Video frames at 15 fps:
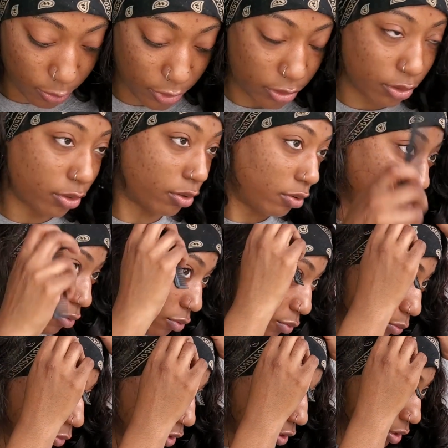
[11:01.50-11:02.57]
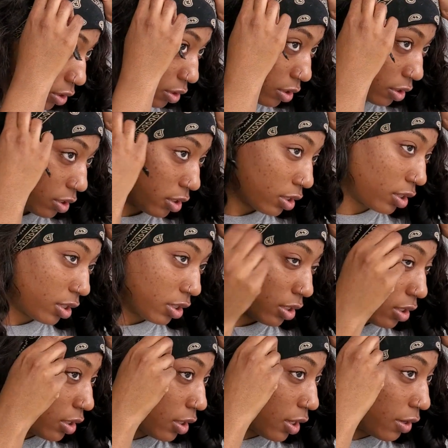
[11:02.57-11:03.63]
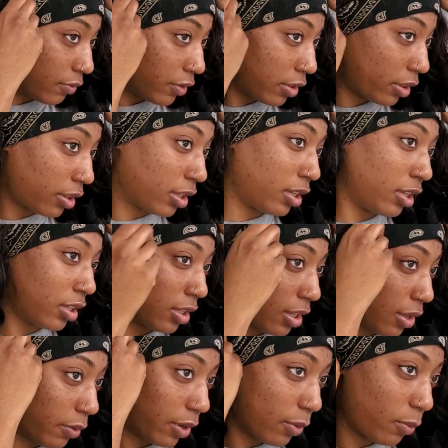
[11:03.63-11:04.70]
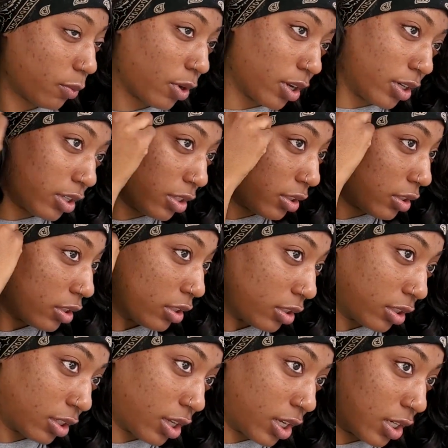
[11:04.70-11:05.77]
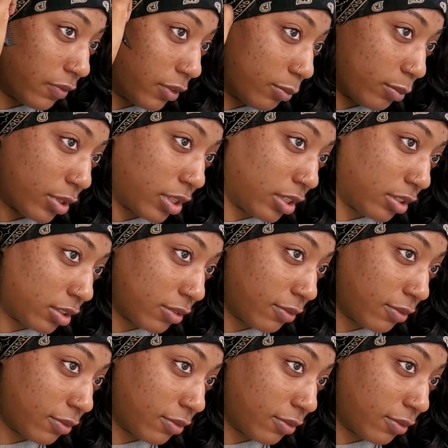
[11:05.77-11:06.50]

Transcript: gonna comb everything how I want it, kind of in place